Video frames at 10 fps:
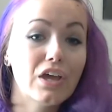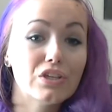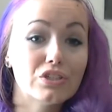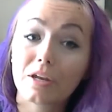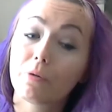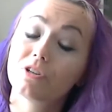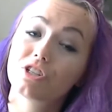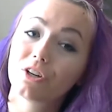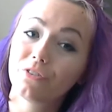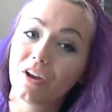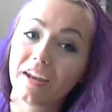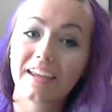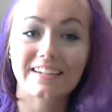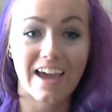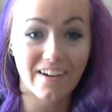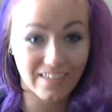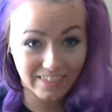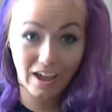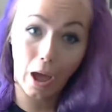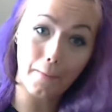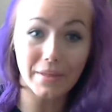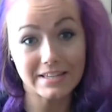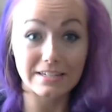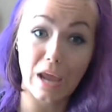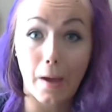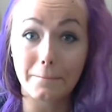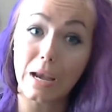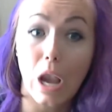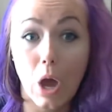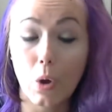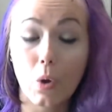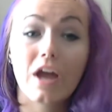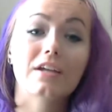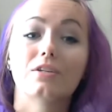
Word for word: So what you're reading down in the comments down below,